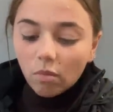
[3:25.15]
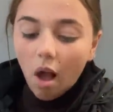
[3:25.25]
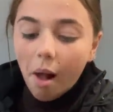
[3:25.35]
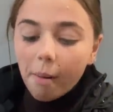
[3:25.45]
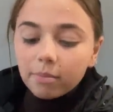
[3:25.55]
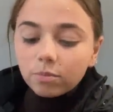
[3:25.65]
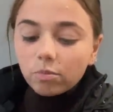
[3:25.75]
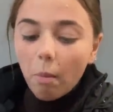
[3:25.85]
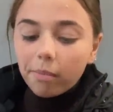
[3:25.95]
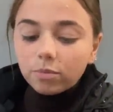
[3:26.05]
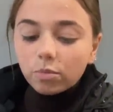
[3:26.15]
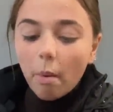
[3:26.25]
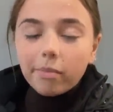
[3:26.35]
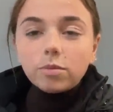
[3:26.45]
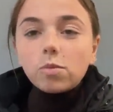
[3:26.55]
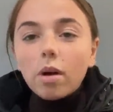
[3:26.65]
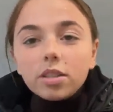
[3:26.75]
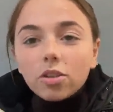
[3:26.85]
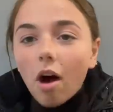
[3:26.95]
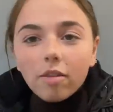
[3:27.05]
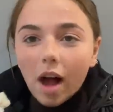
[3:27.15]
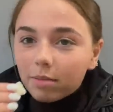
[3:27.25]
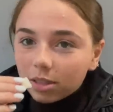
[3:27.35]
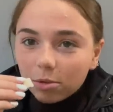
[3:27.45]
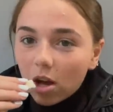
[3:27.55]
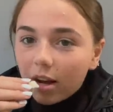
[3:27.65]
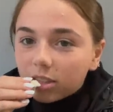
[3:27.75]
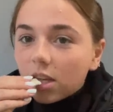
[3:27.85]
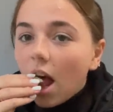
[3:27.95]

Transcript: Um, we're just all vibing, to be honest.